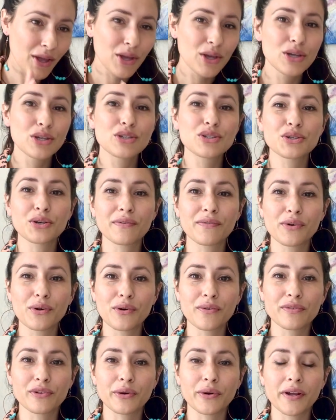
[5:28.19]
cervical
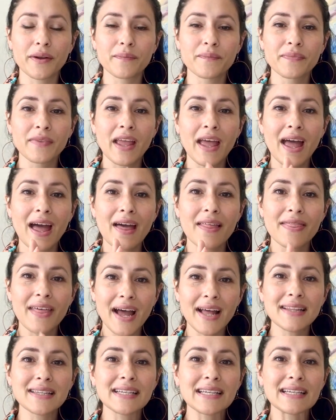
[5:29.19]
fluid.
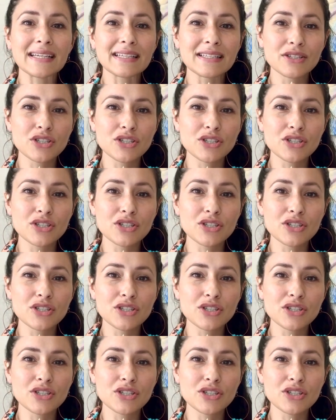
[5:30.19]
That